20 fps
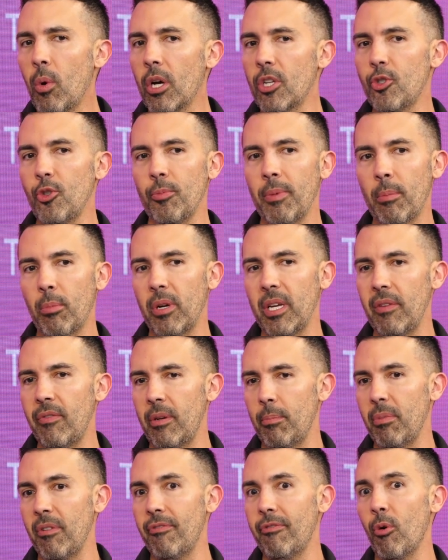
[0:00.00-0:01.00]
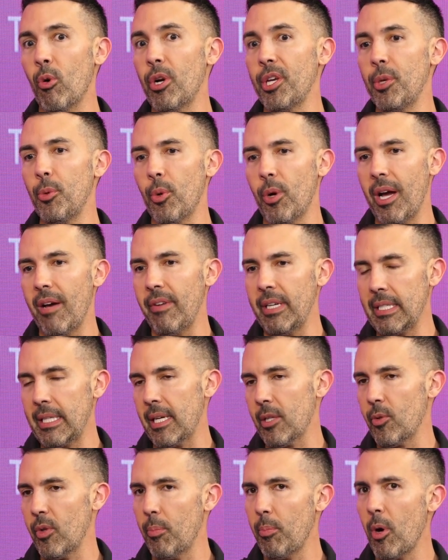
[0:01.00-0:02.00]
well, do you remember even before you were having
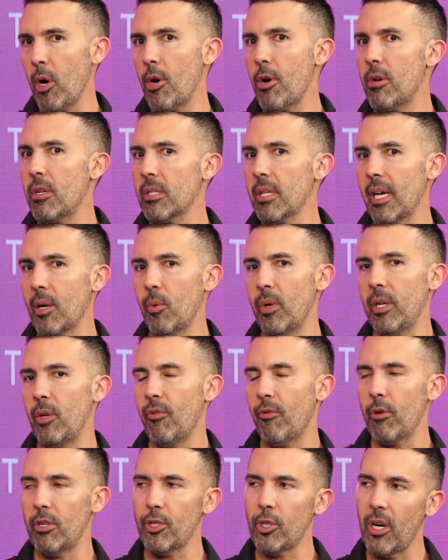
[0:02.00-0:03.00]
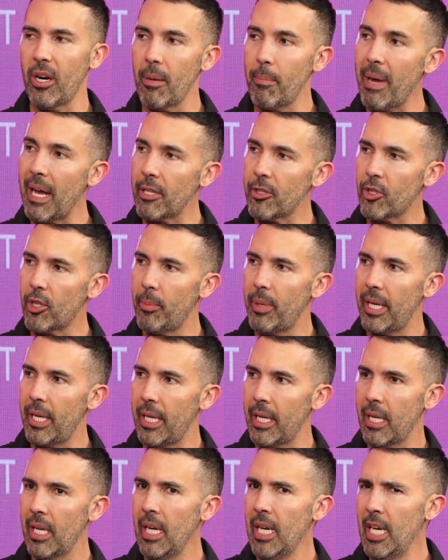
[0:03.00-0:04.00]
sex with partners, like when you first started
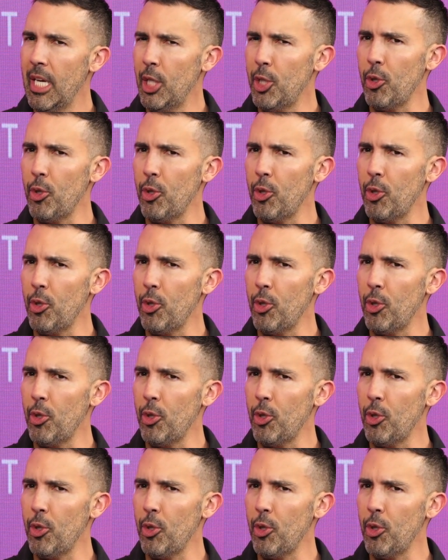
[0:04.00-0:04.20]
masturbating,